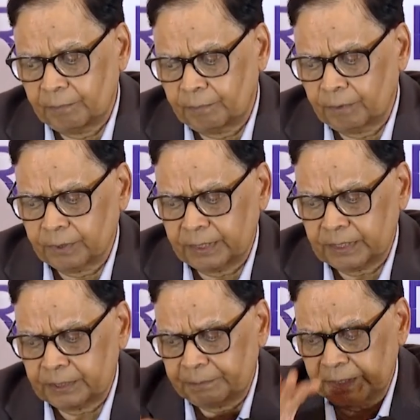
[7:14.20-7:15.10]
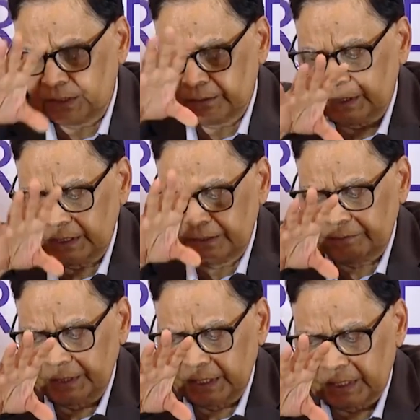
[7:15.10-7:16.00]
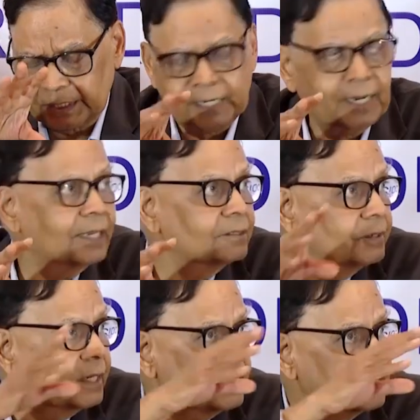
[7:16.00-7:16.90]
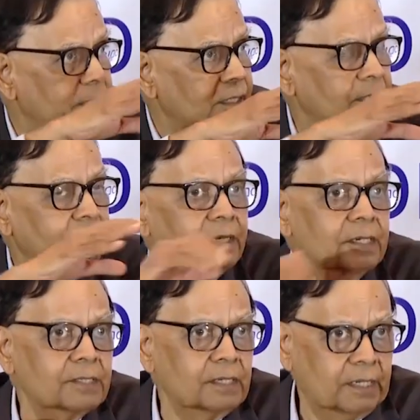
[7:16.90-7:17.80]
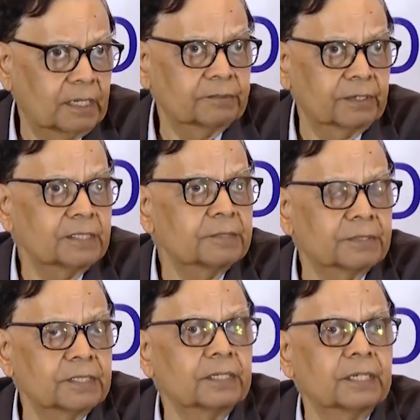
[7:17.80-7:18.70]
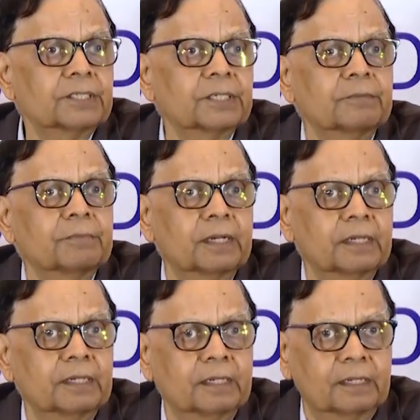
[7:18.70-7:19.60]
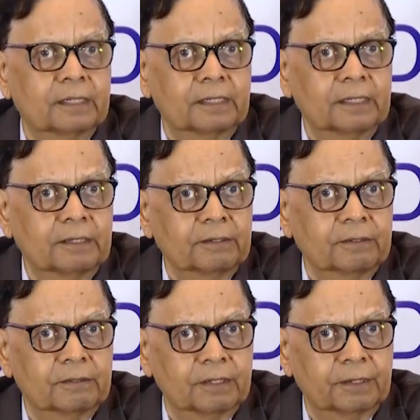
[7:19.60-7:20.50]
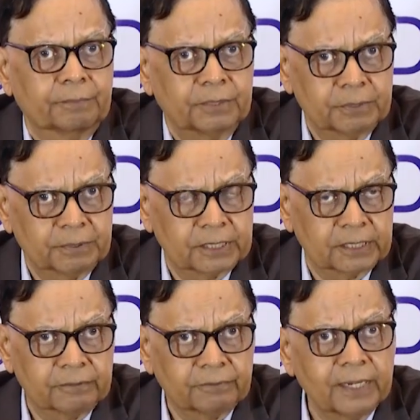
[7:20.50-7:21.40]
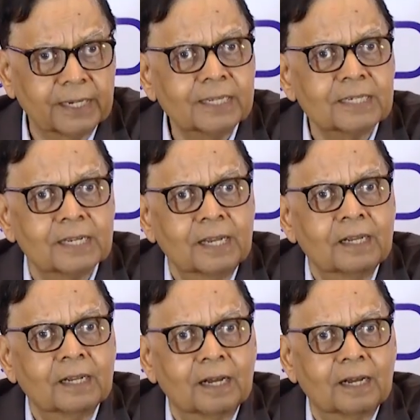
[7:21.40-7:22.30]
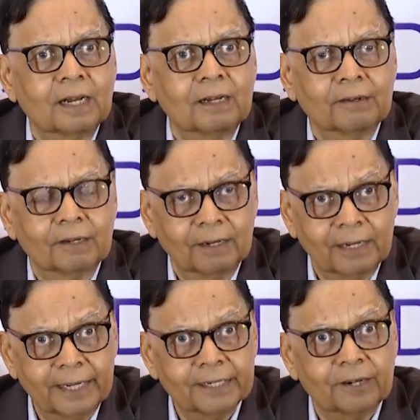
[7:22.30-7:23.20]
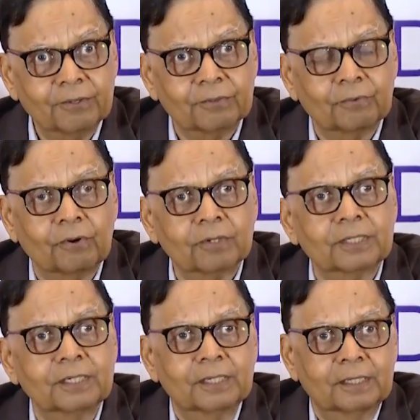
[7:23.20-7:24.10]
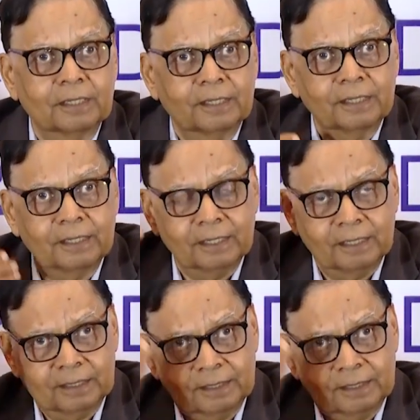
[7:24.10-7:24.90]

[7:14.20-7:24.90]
Both the speech of the Chief Minister as well as the remarks, as well as the presentation by the Principal Secretary Finance laid out what the